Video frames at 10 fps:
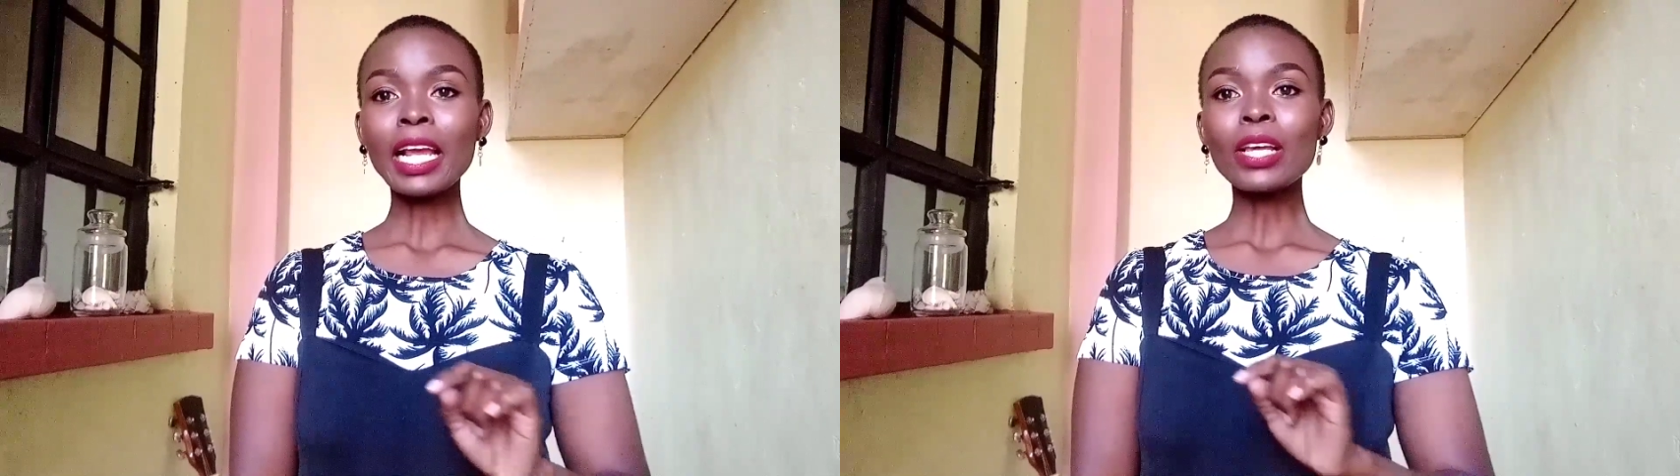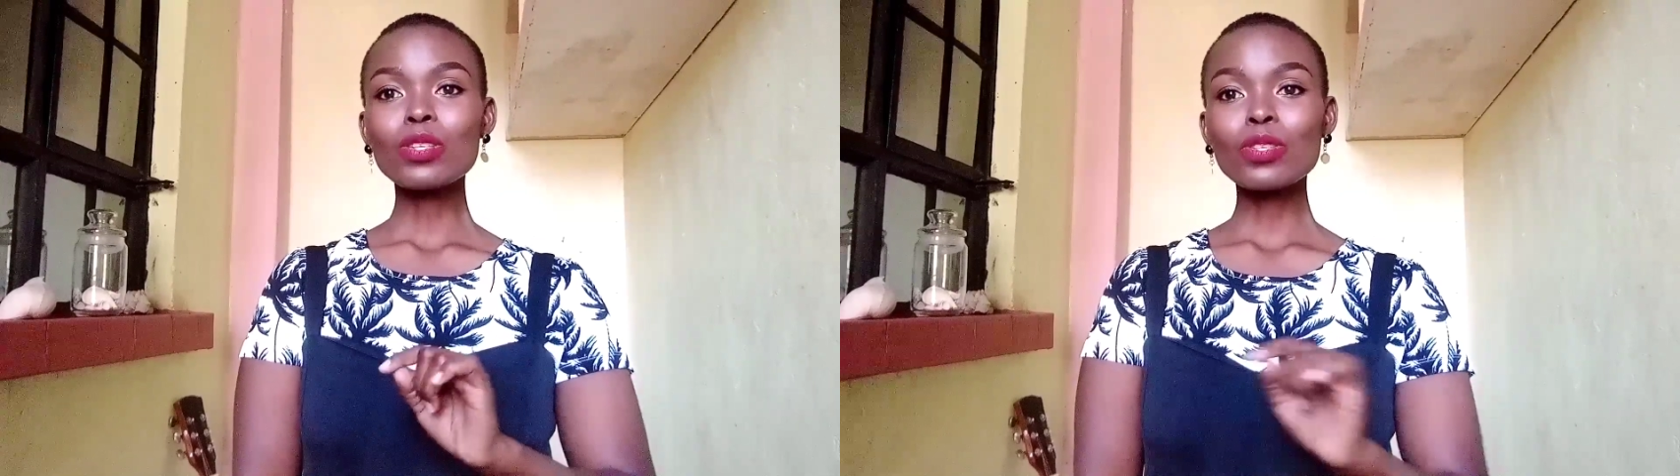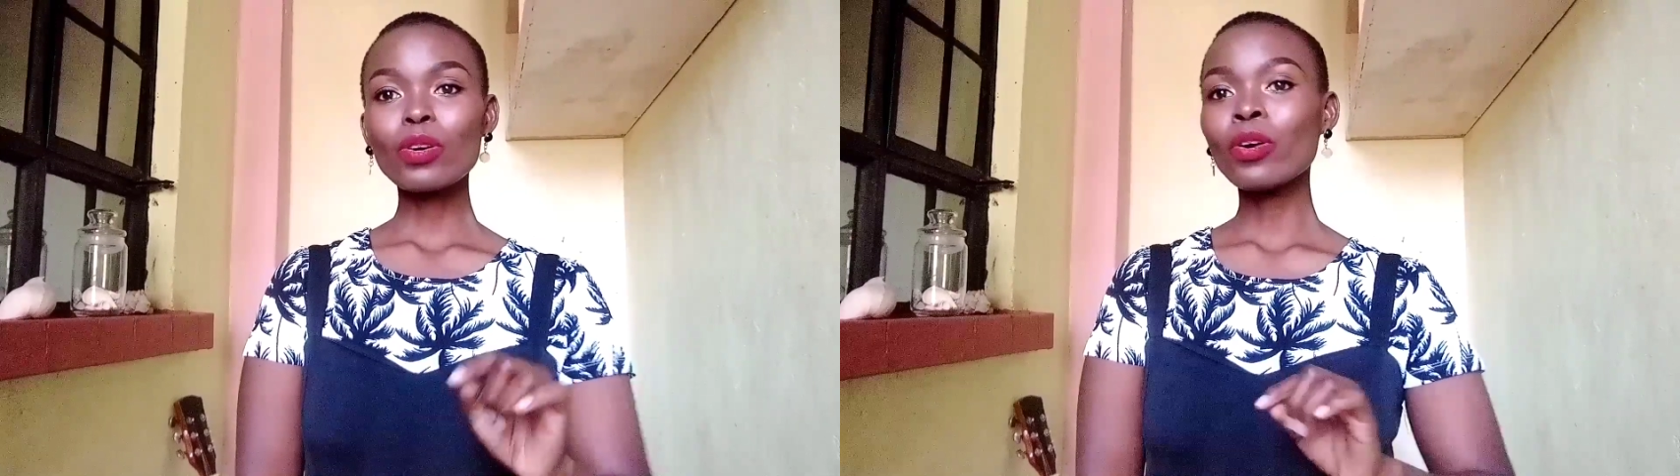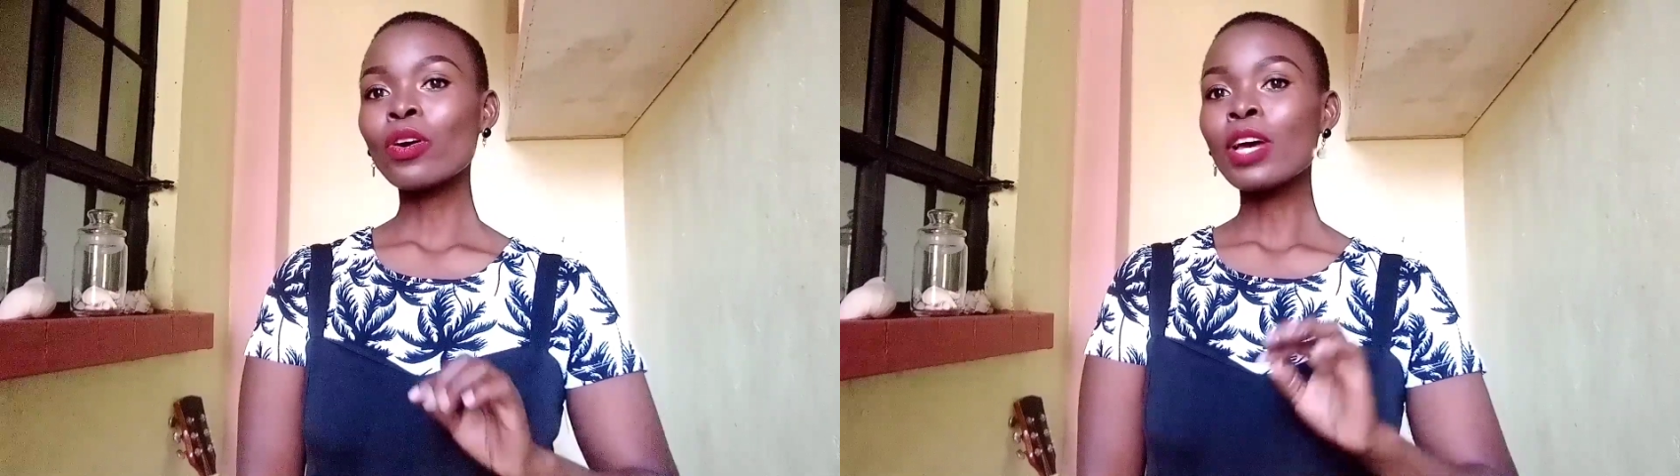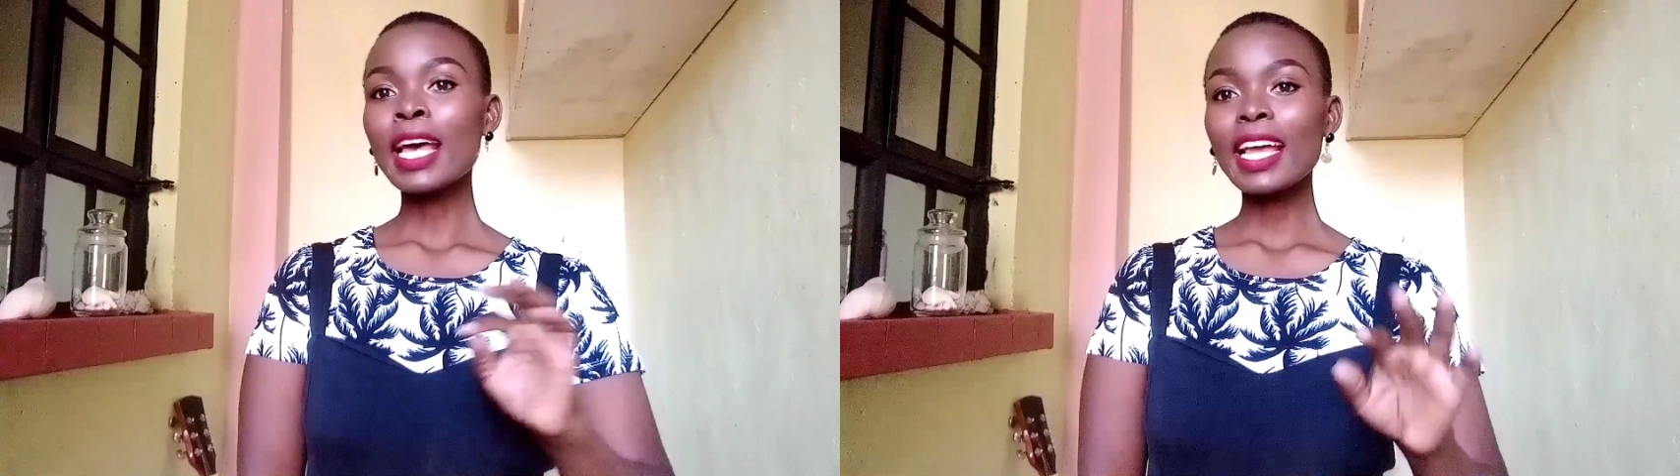
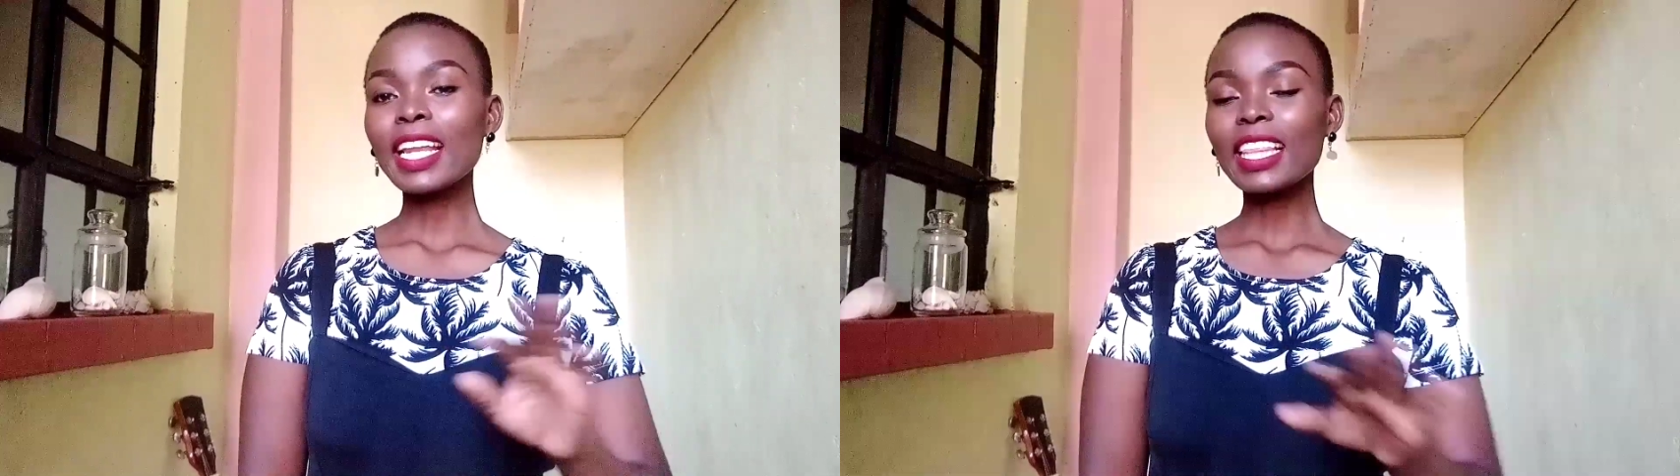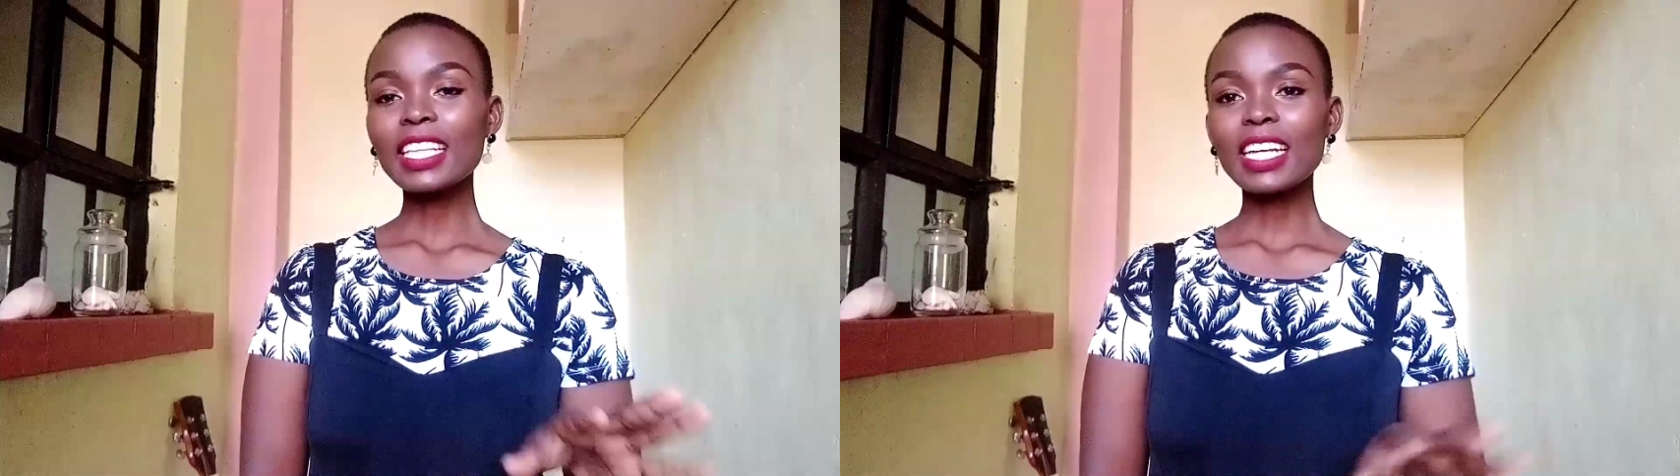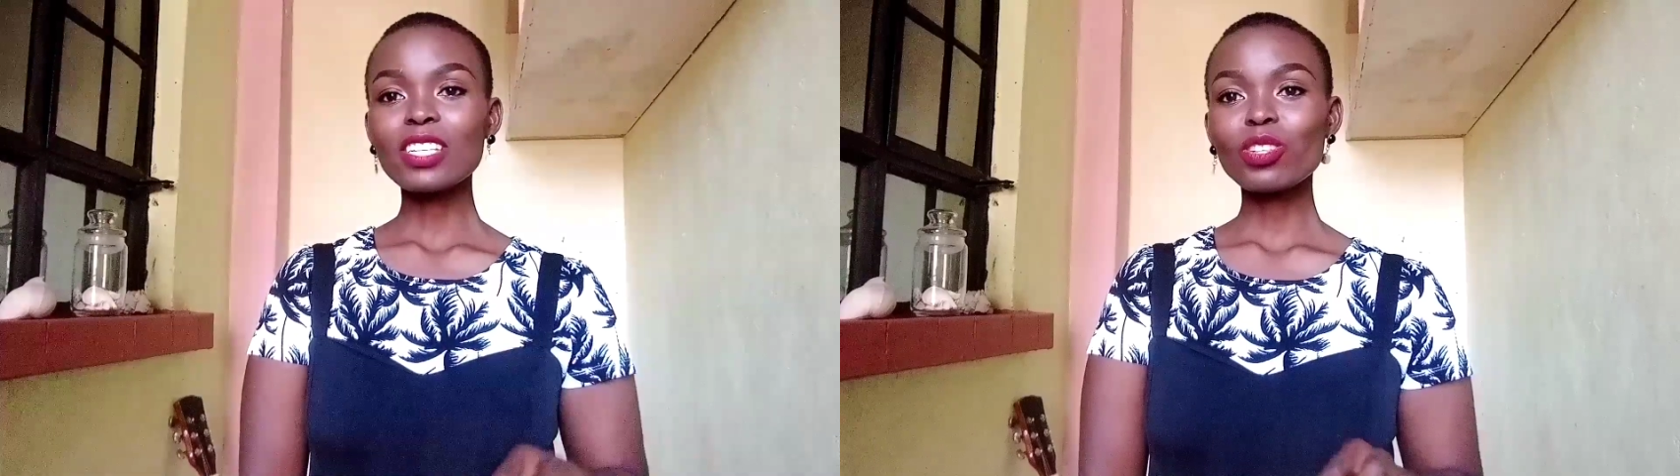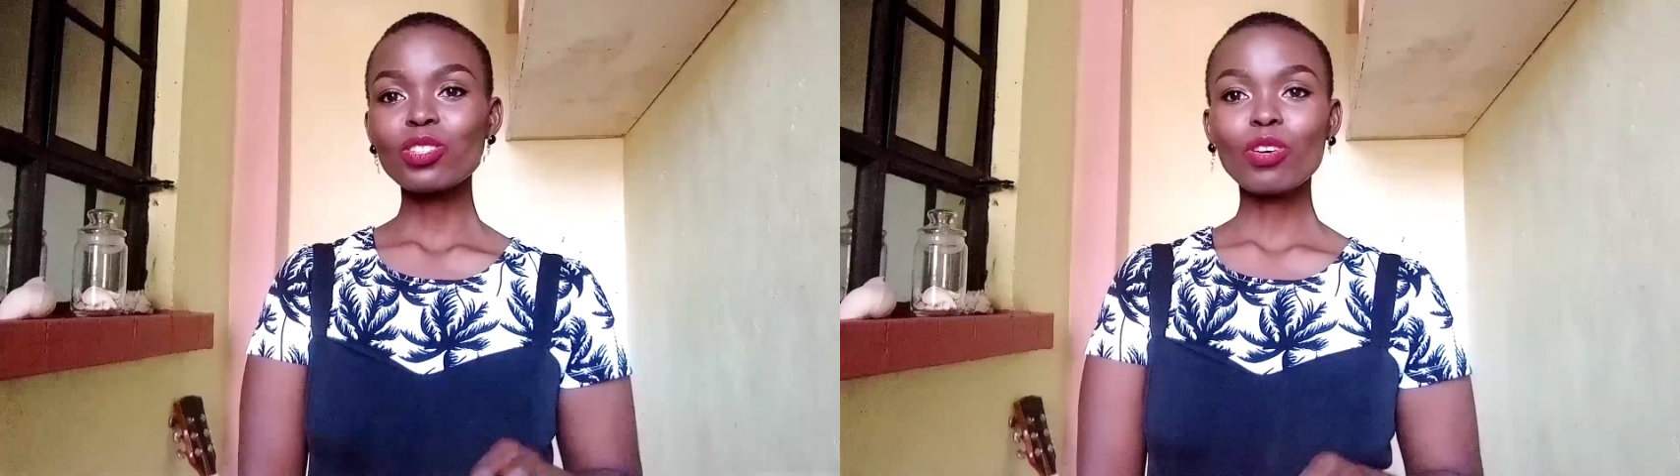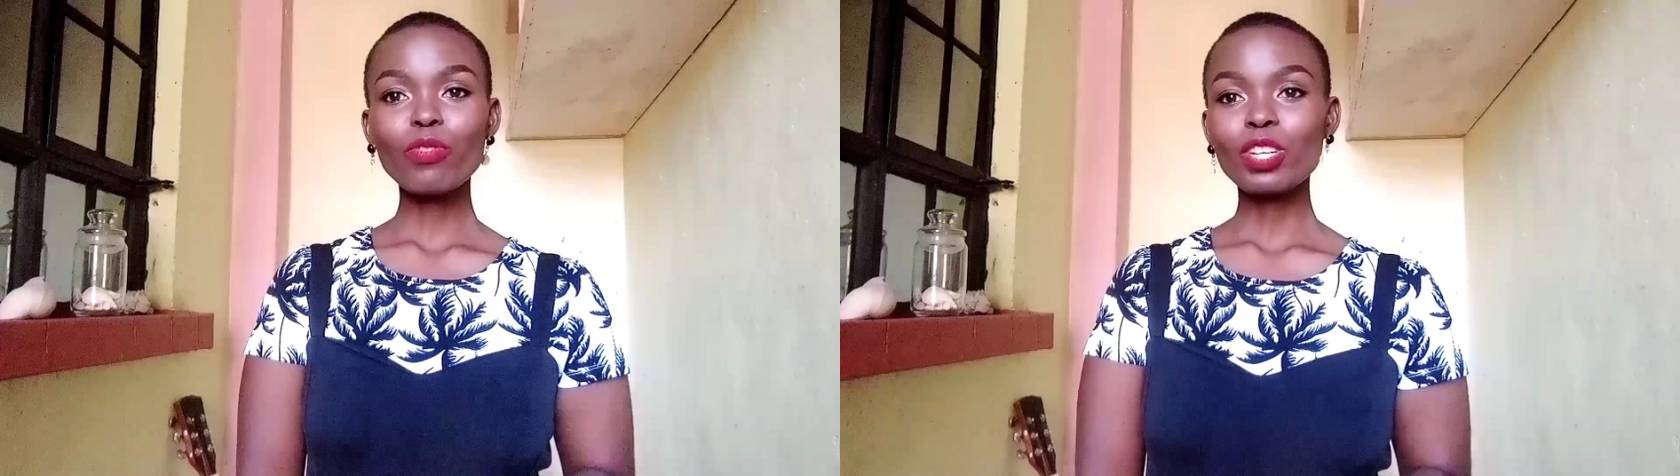So anything that's not
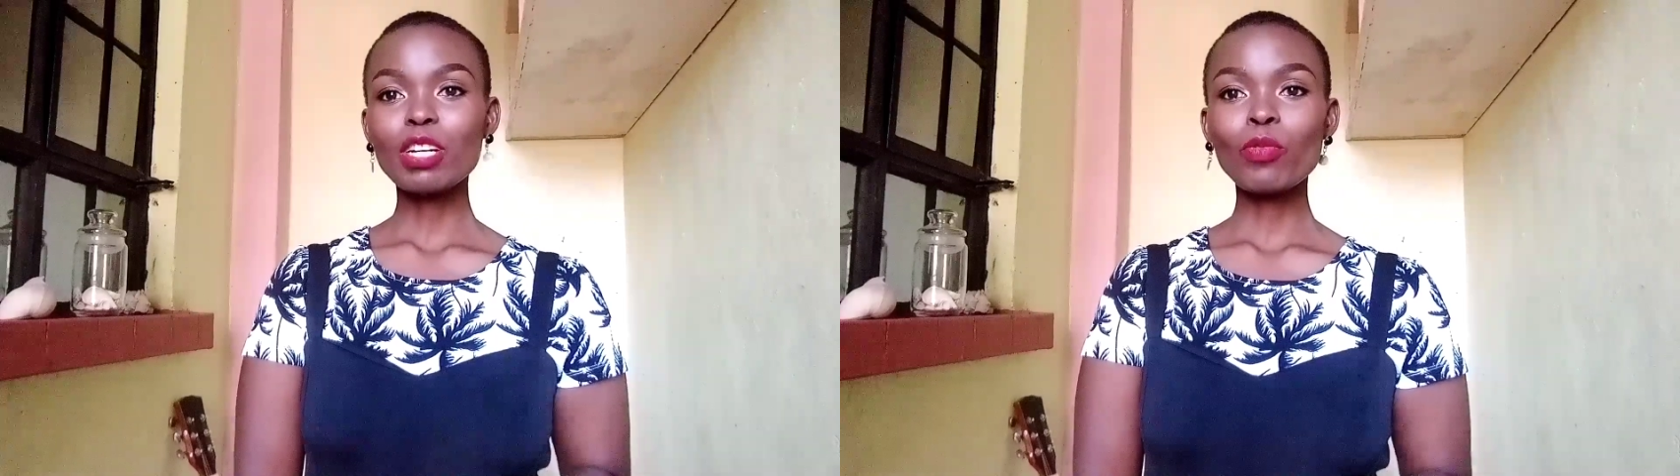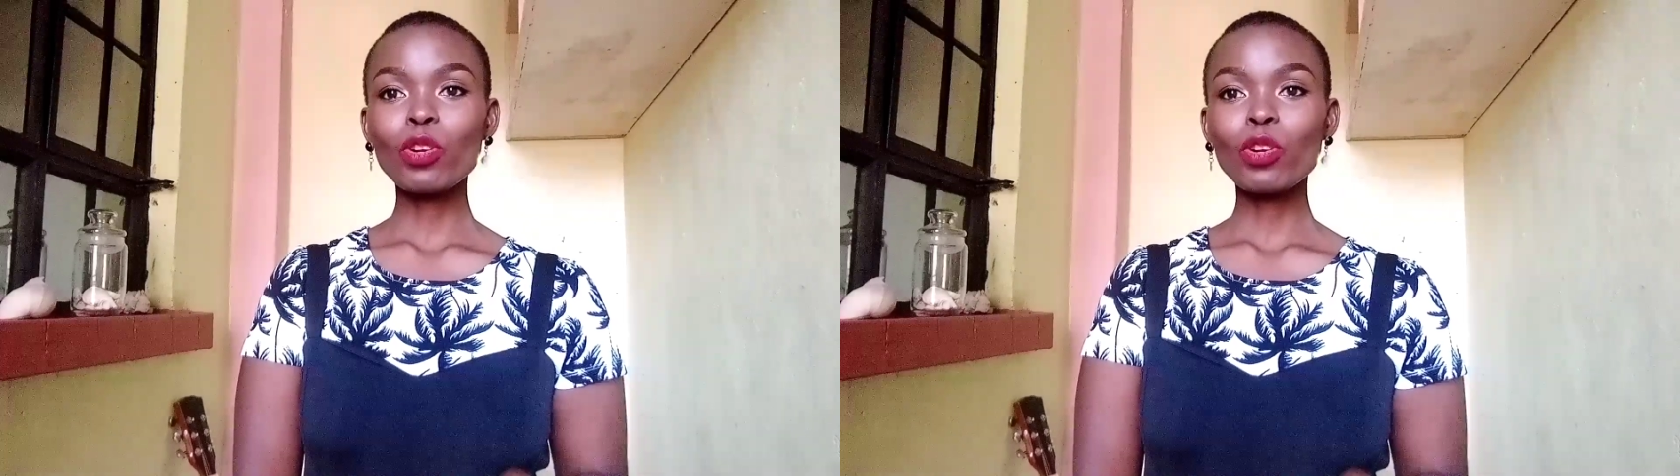comfortable